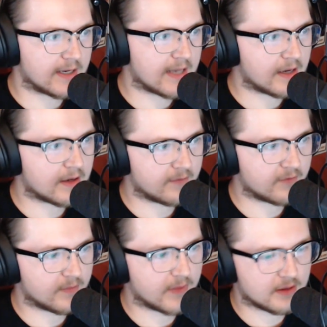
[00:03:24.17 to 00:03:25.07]
I kind of come
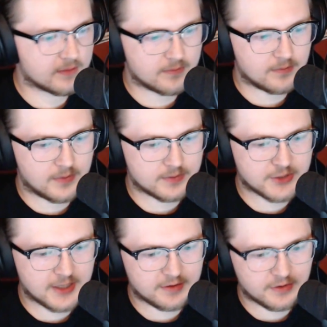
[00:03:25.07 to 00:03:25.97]
from like
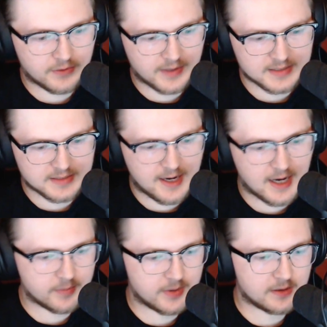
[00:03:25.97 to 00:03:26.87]
trying to do it as a
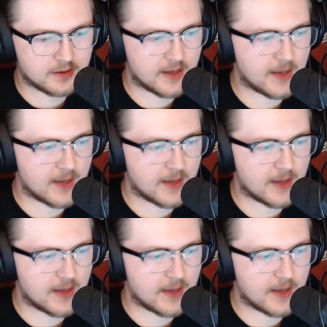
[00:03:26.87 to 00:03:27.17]
hobby.